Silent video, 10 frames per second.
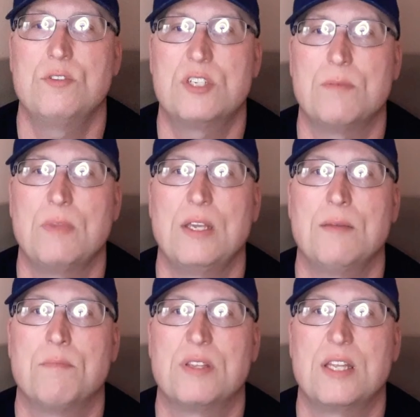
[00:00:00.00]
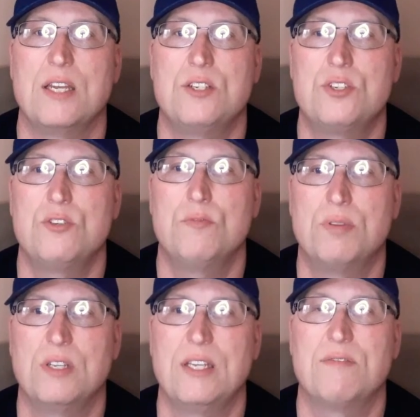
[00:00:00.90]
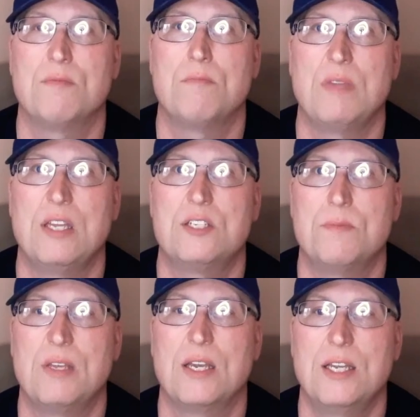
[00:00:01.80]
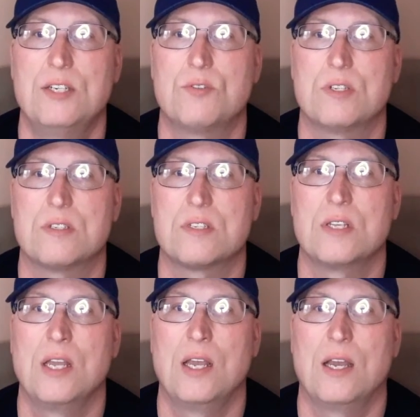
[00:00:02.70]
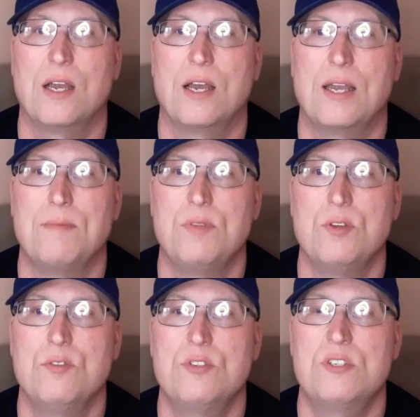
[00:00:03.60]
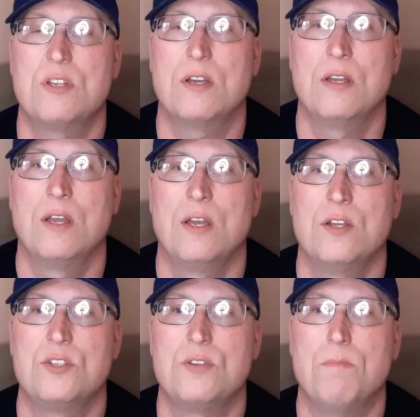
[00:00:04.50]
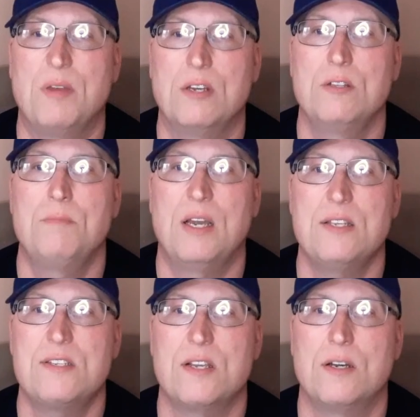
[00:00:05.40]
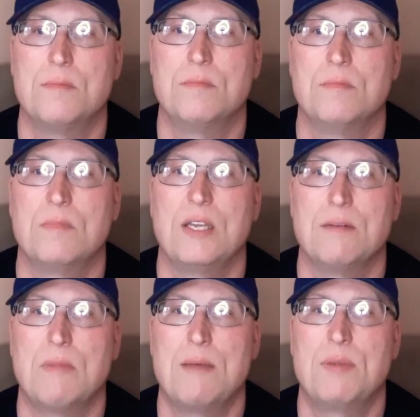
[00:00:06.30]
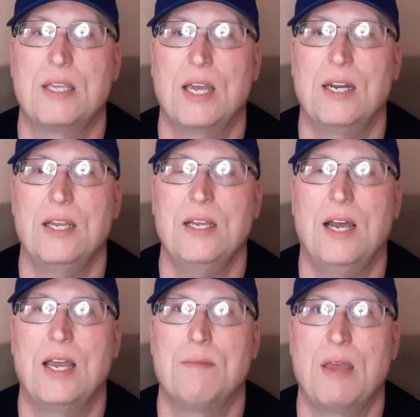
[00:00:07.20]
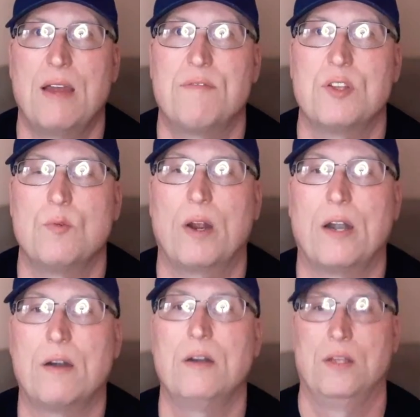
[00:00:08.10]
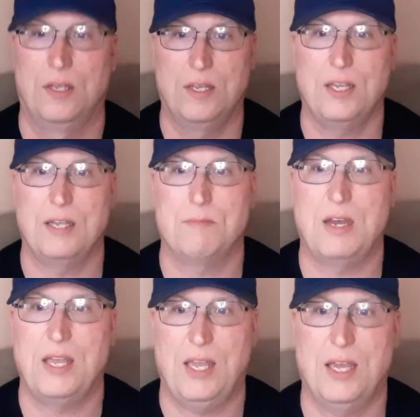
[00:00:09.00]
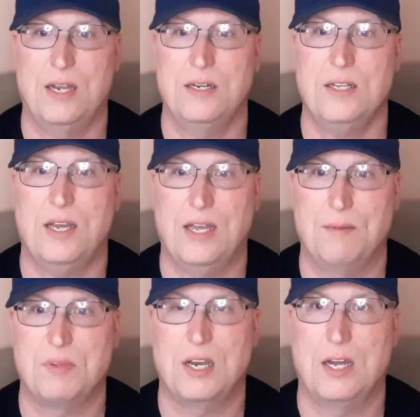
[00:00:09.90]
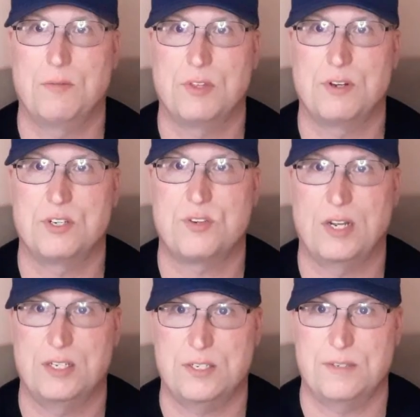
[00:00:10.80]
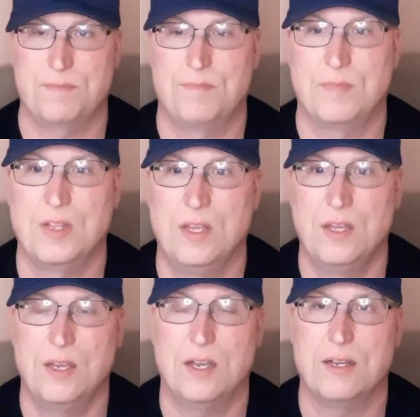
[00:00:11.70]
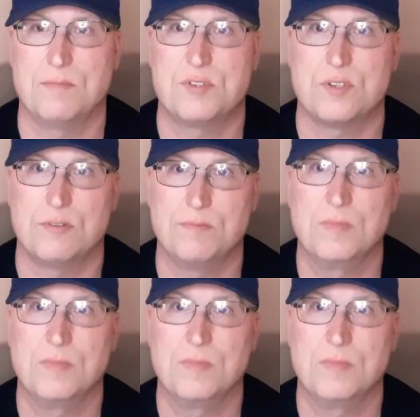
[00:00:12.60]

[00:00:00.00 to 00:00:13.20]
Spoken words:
to me, but they too believe me to be a hindrance. I am used to build by some. In my beginning, I am everywhere. In my end, I am gone without a trace. All